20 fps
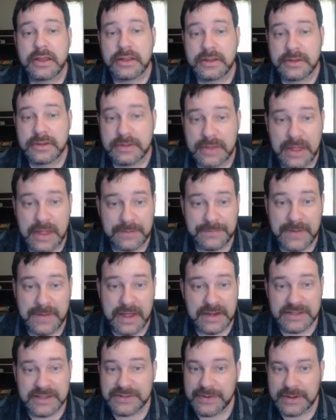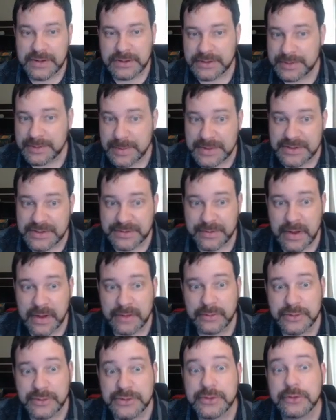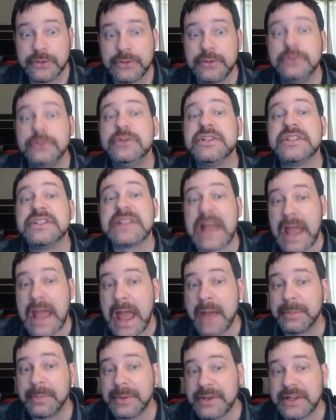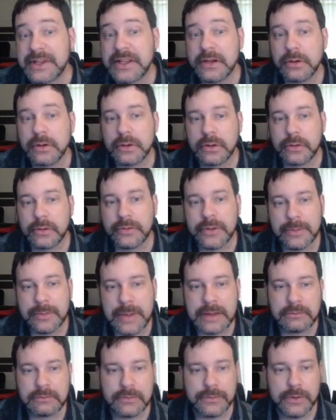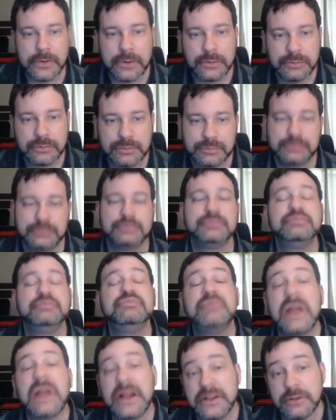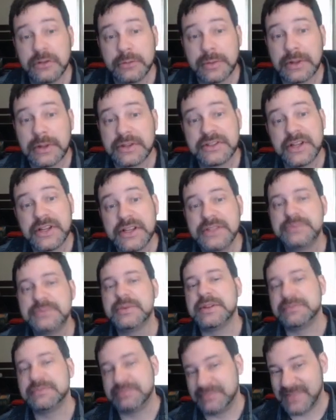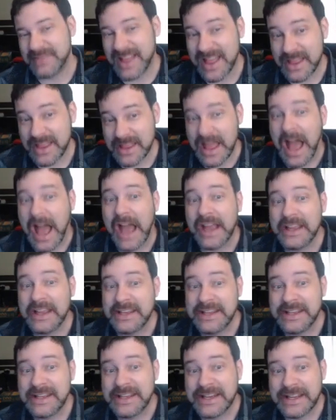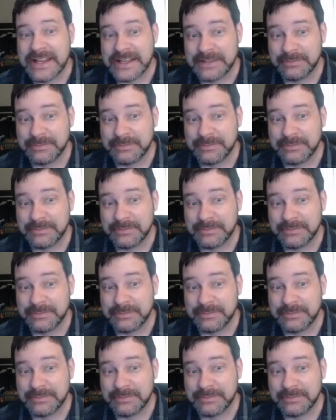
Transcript: that fan is vital to my survival, so if you just happen to hear it over the microphone, I do apologize, but I need it.